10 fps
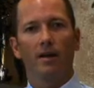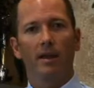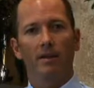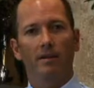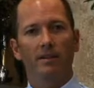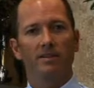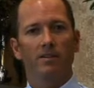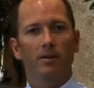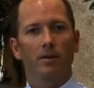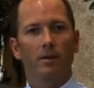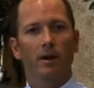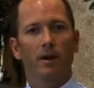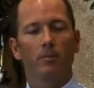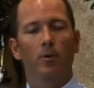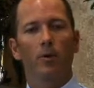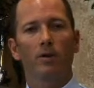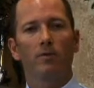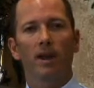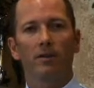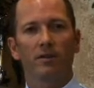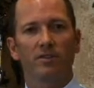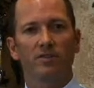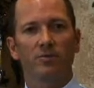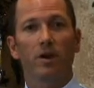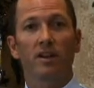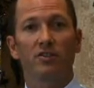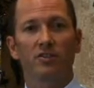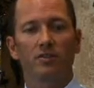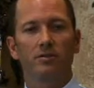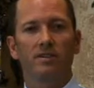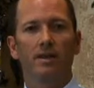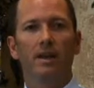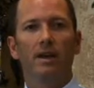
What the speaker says: and cleats are important rather than just running shoes.